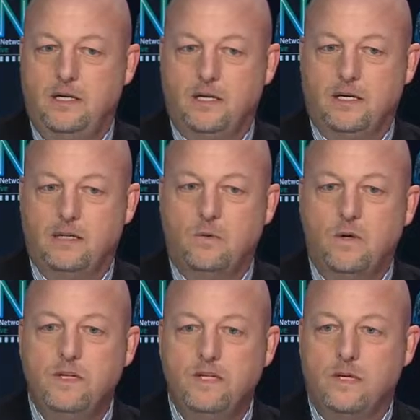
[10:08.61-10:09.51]
the
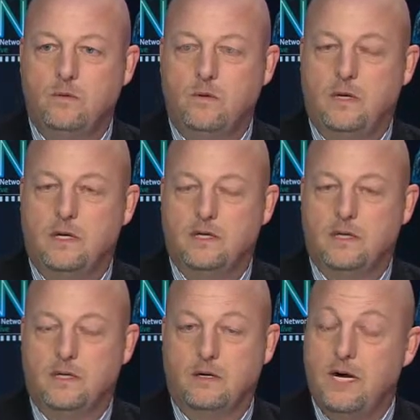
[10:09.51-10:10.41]
one thing they're going to want,
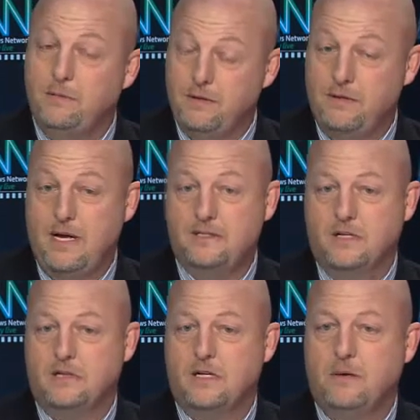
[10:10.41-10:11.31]

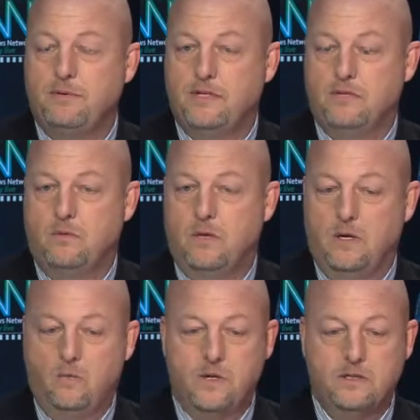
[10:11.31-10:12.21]
there's a couple things they're going to
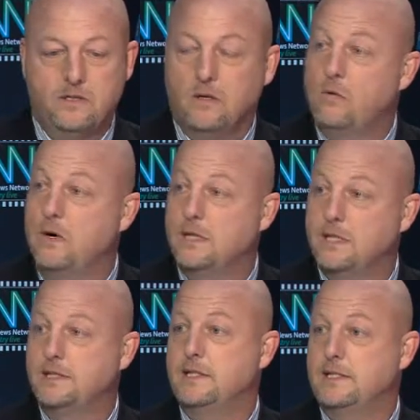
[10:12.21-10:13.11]
want. One is they're going to want
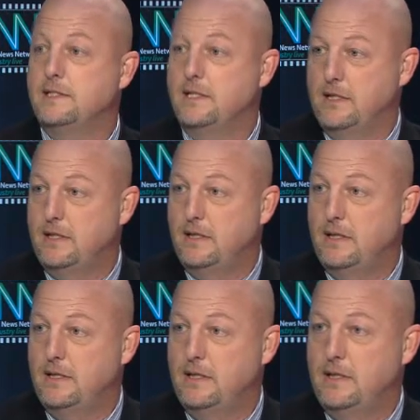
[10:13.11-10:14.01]
consistency.
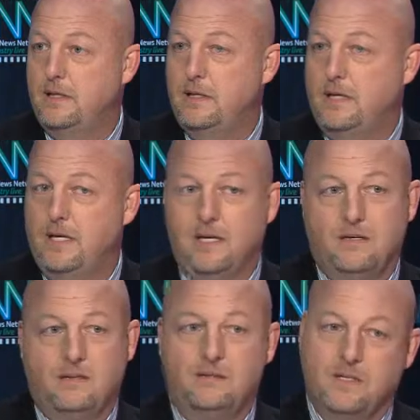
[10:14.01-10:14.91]

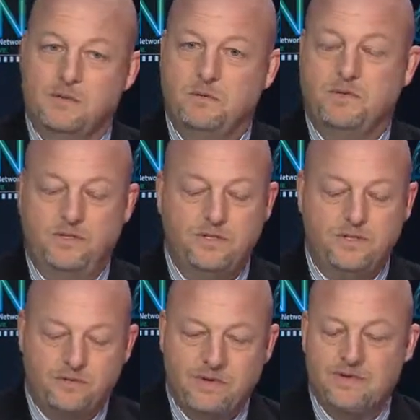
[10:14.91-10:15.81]
And trust me, when you're
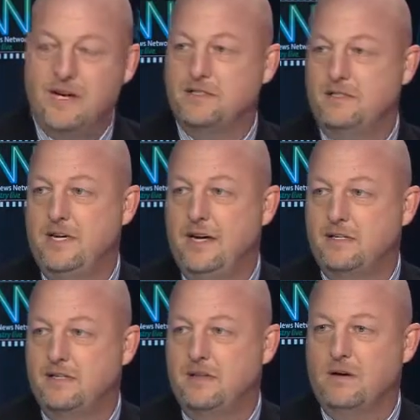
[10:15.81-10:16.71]
using 3,000
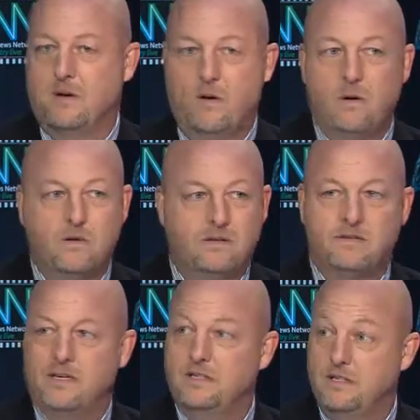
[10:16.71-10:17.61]
techs, they're all going to
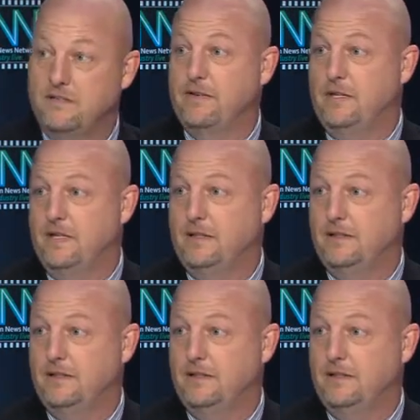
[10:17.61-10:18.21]
think differently.